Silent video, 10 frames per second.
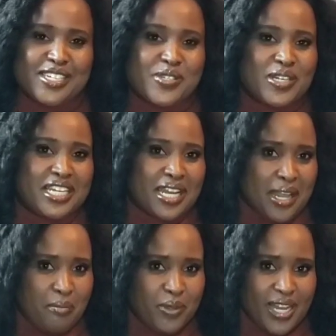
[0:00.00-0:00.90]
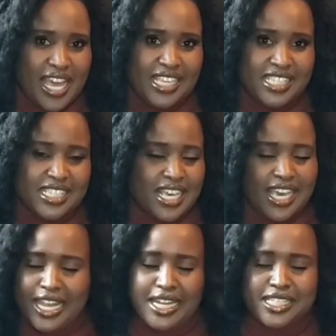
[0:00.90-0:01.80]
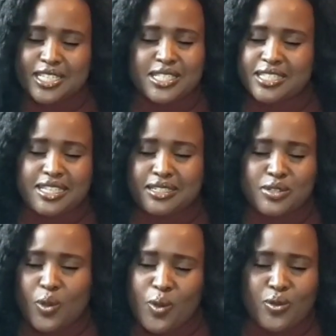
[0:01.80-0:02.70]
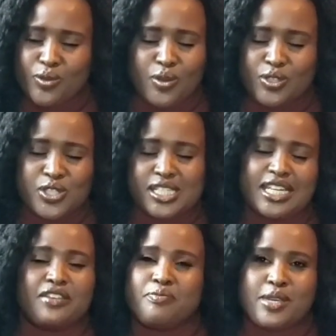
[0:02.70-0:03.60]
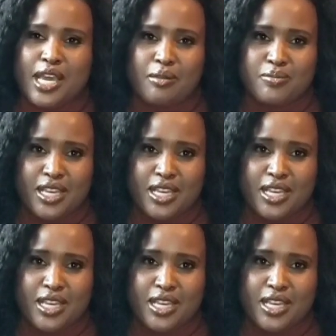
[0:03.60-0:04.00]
Do you need an ambulance?" And I just said, no, just lift me up.